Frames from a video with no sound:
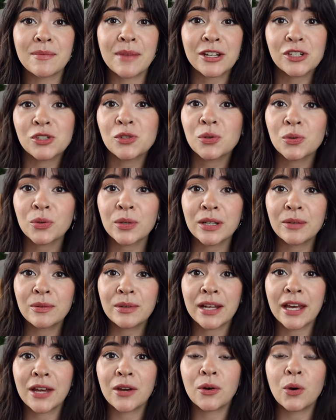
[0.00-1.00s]
my jewelry,
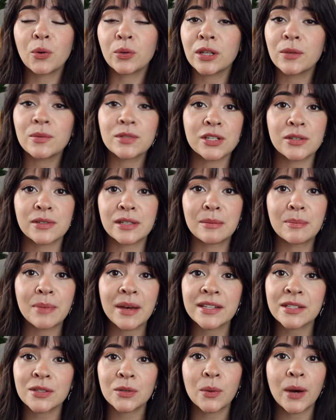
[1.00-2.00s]
when I only was using
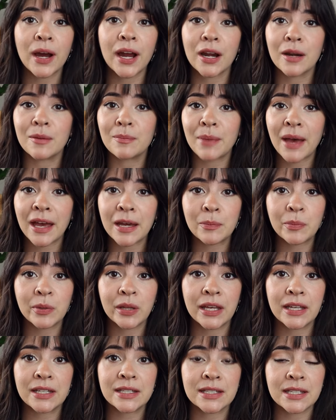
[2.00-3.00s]
bezel wire and back
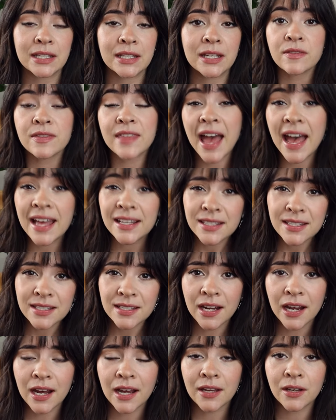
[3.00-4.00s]
plates and that
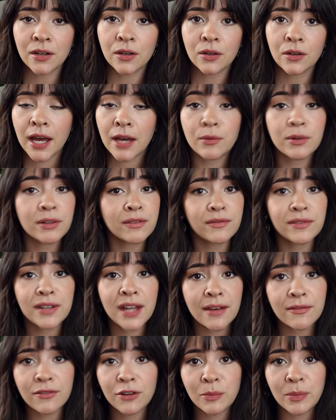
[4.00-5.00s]
style, I would have
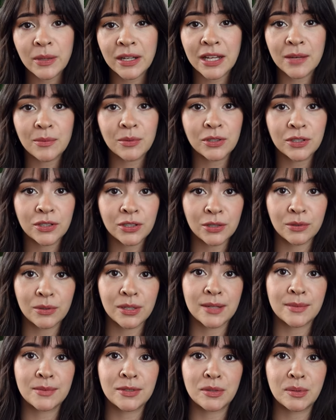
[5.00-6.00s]
never been able to do
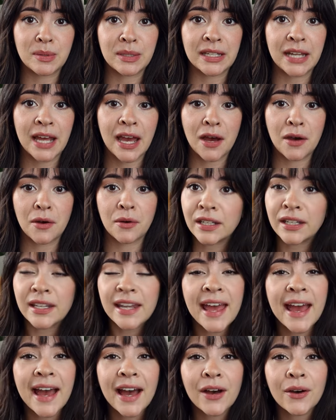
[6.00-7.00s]
what I'm doing now.
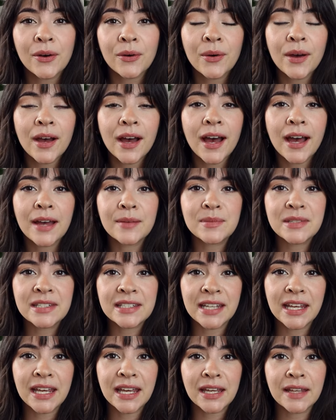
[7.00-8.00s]
Now I'm
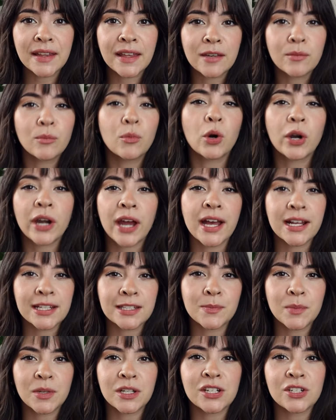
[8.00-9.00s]
seeing like more
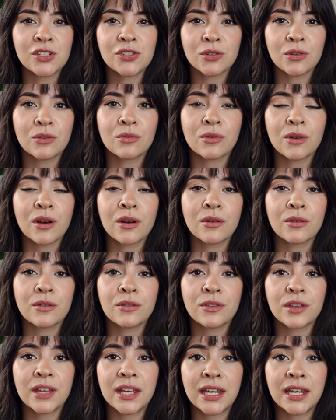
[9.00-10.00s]
exponential
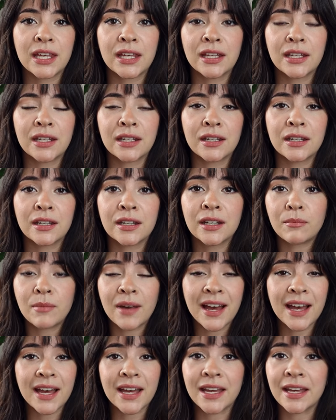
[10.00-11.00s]
growth in
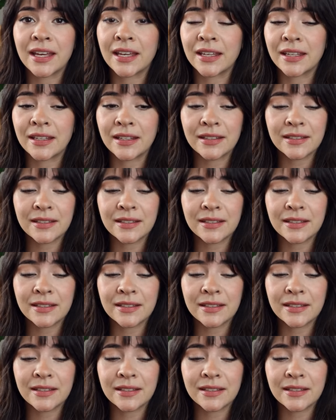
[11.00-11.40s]
my